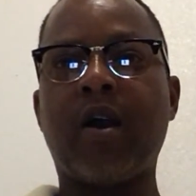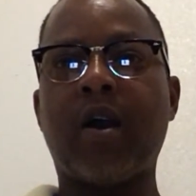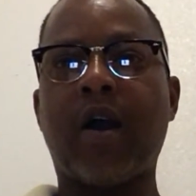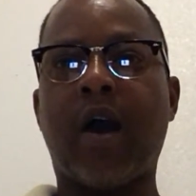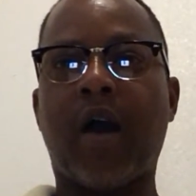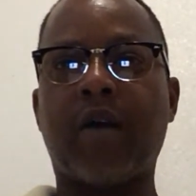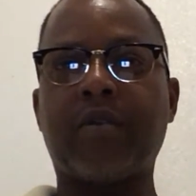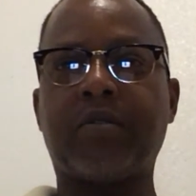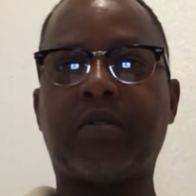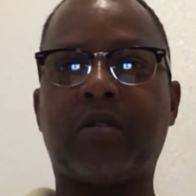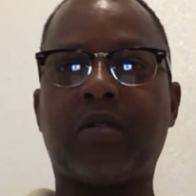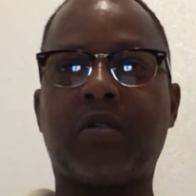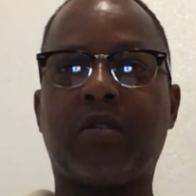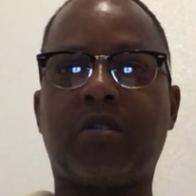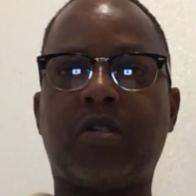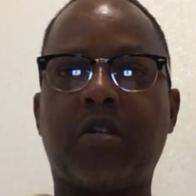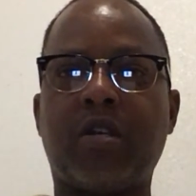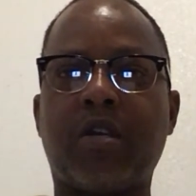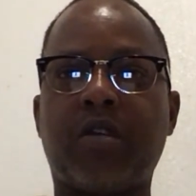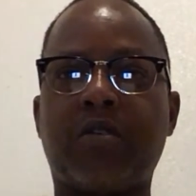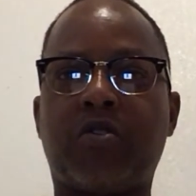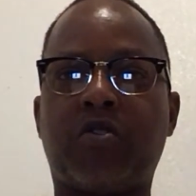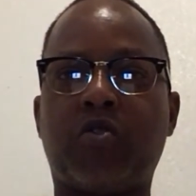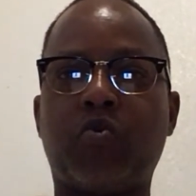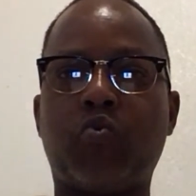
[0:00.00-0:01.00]
I
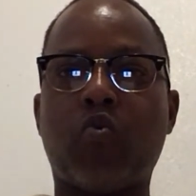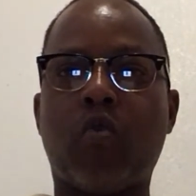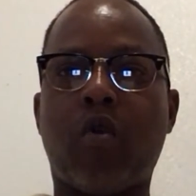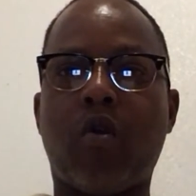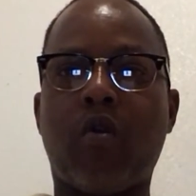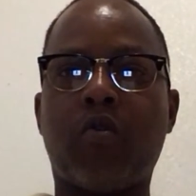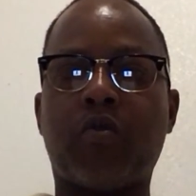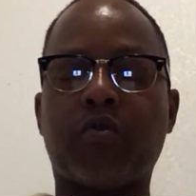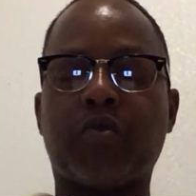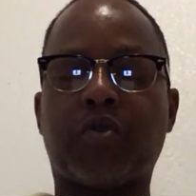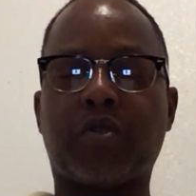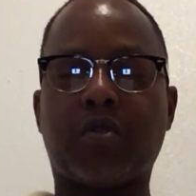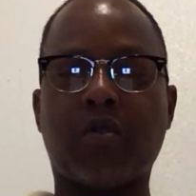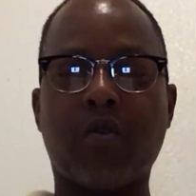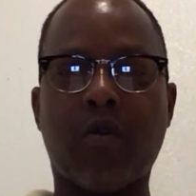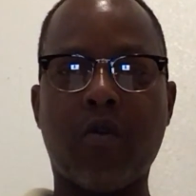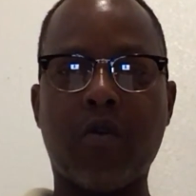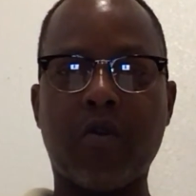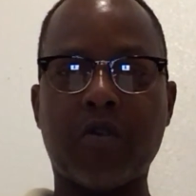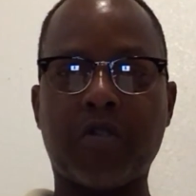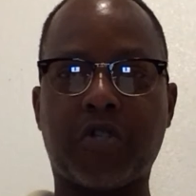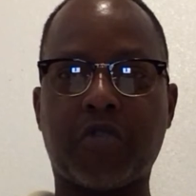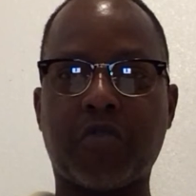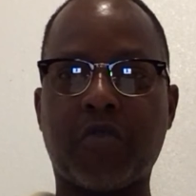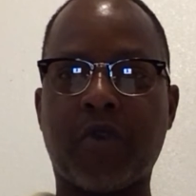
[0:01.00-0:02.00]
suggest you all
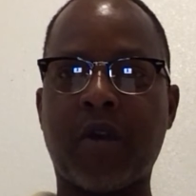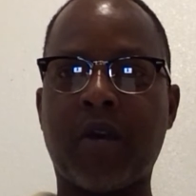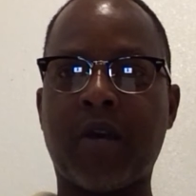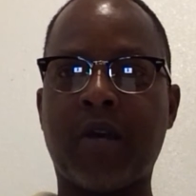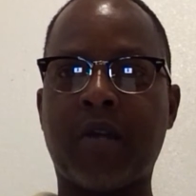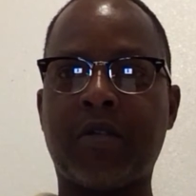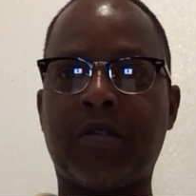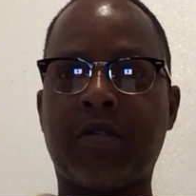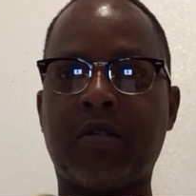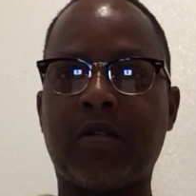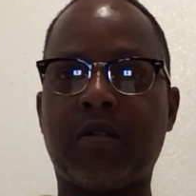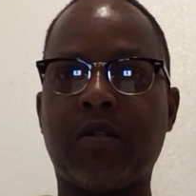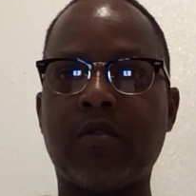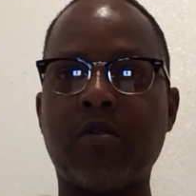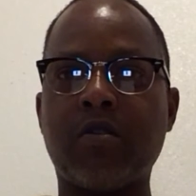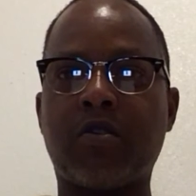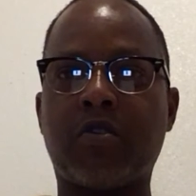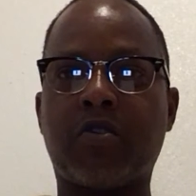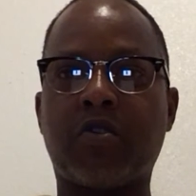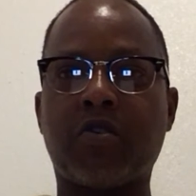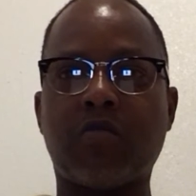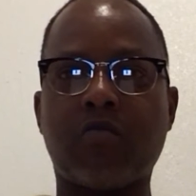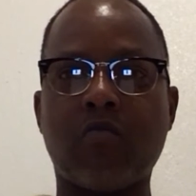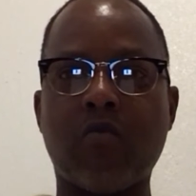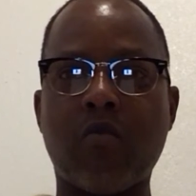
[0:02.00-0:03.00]
start trying to look
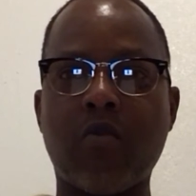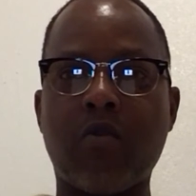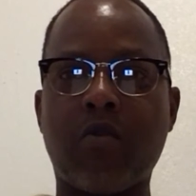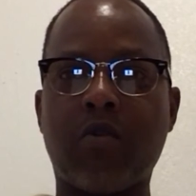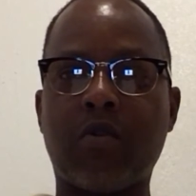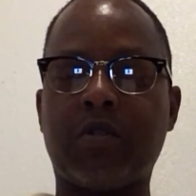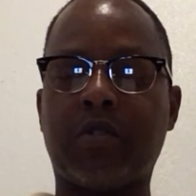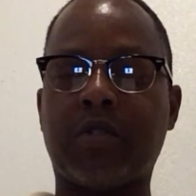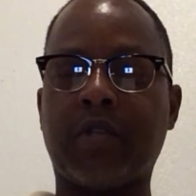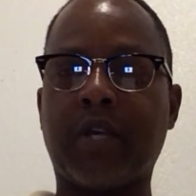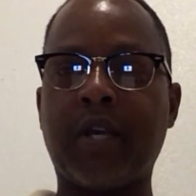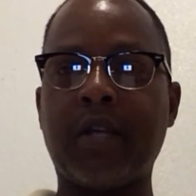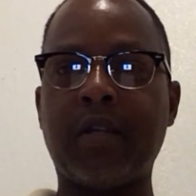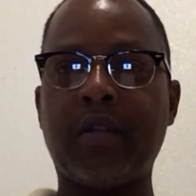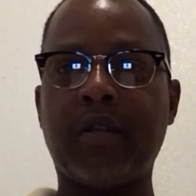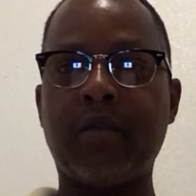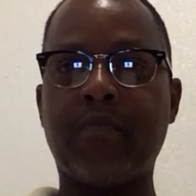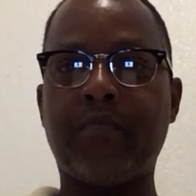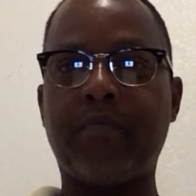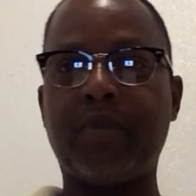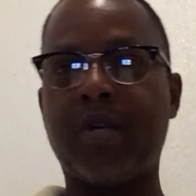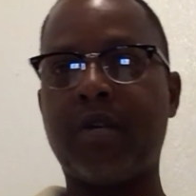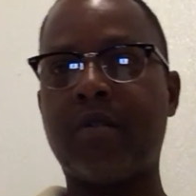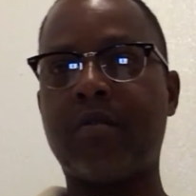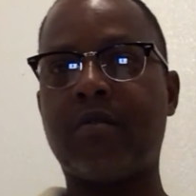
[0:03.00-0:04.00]
towards
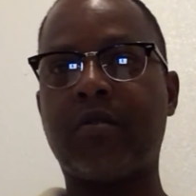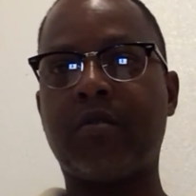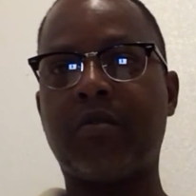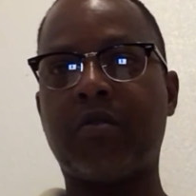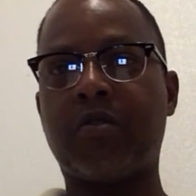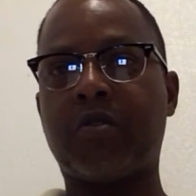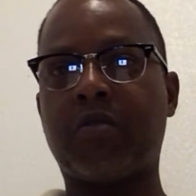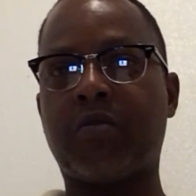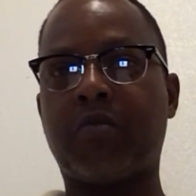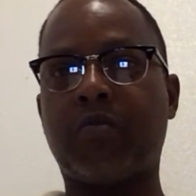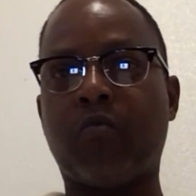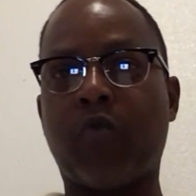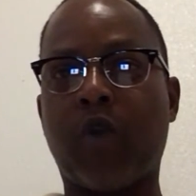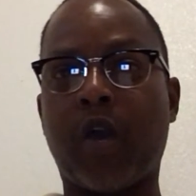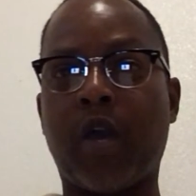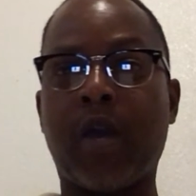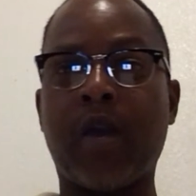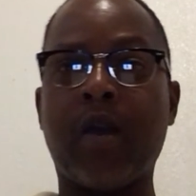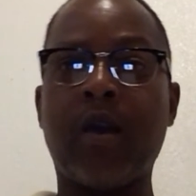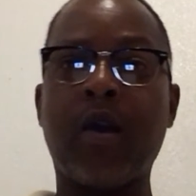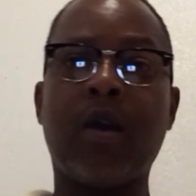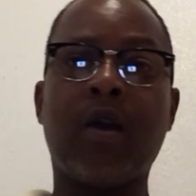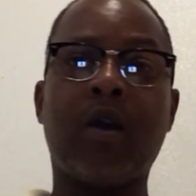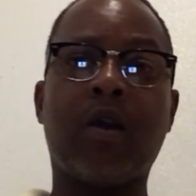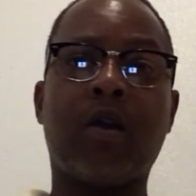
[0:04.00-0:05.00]
independence way,